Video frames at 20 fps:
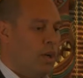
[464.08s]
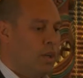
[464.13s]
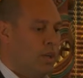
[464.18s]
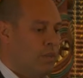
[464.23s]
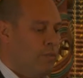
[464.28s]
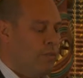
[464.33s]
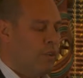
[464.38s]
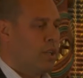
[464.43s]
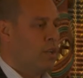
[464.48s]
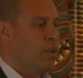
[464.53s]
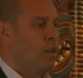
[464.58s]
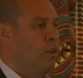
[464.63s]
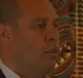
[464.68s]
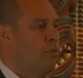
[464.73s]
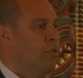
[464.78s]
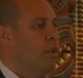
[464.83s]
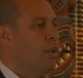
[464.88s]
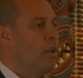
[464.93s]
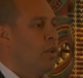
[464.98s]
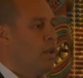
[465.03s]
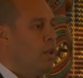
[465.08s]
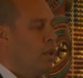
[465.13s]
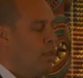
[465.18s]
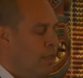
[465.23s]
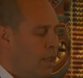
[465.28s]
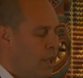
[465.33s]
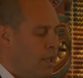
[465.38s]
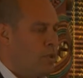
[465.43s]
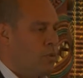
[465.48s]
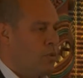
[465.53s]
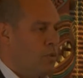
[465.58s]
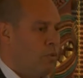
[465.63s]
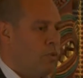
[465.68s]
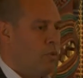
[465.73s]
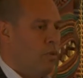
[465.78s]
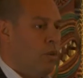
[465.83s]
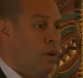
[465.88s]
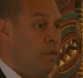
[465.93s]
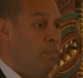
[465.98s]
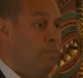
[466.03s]
convicted of that sort of
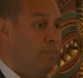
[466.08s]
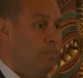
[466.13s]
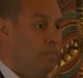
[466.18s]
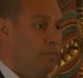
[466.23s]
crime.